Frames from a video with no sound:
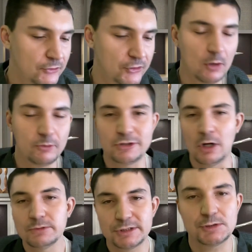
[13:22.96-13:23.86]
So
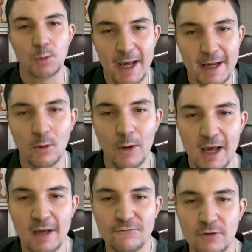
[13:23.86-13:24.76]
don't sway
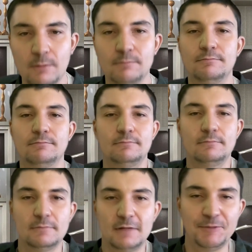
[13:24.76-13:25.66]
away from
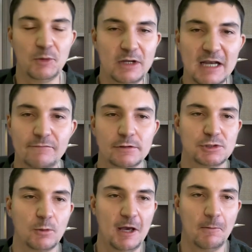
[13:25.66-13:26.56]
I mean, we never
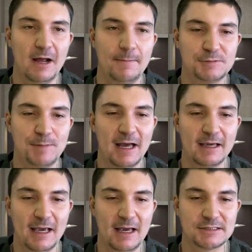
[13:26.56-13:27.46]
sway away on this
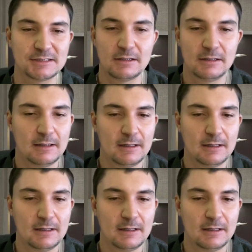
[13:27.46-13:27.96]
podcast.